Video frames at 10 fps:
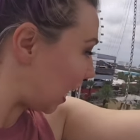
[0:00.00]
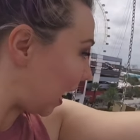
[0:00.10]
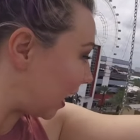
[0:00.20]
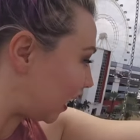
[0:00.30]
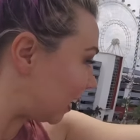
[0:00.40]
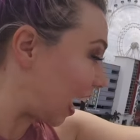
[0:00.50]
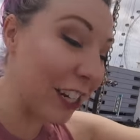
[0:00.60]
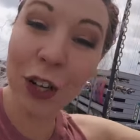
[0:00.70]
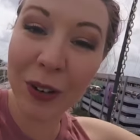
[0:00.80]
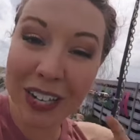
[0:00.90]
and
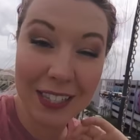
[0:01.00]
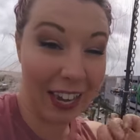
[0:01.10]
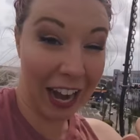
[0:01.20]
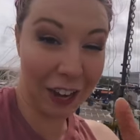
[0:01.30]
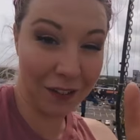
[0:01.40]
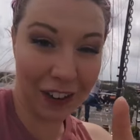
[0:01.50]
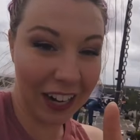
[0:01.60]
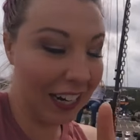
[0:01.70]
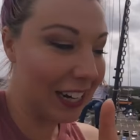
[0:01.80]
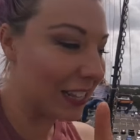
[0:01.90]
I don't get scared
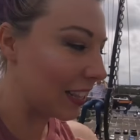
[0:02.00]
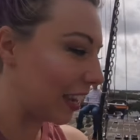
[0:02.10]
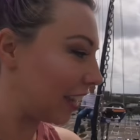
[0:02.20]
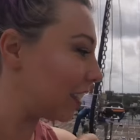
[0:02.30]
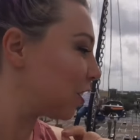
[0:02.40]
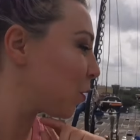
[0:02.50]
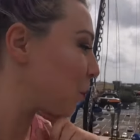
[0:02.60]
very easily.